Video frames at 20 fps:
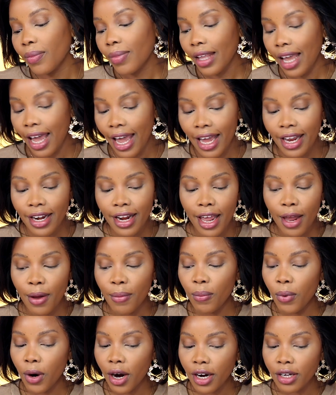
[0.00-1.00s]
and
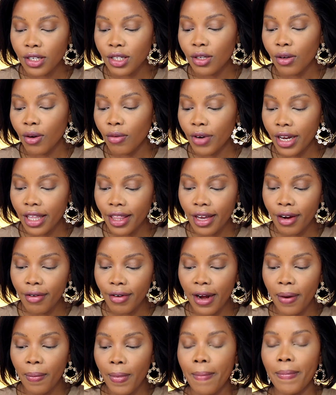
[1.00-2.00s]
it works really
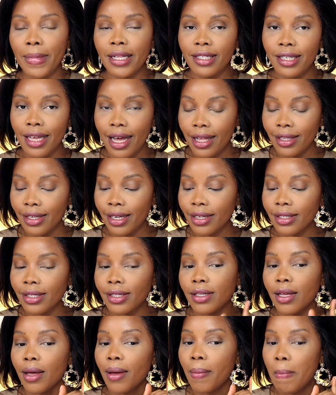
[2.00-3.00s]
great with
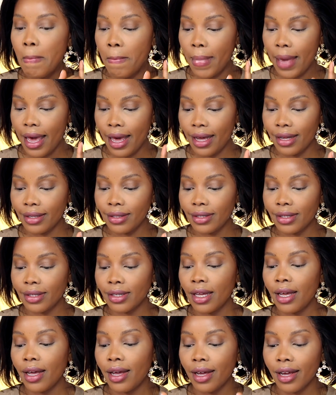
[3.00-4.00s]
metallics, mattes,
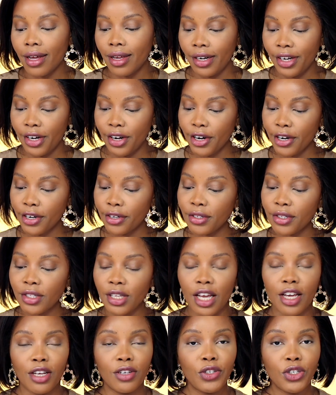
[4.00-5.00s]
glitters,
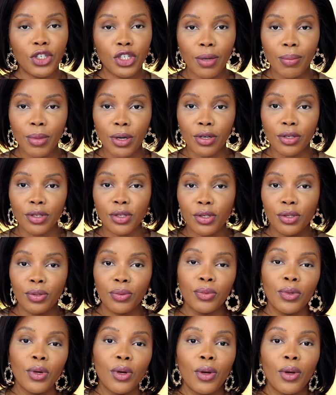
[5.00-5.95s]
and shimmers.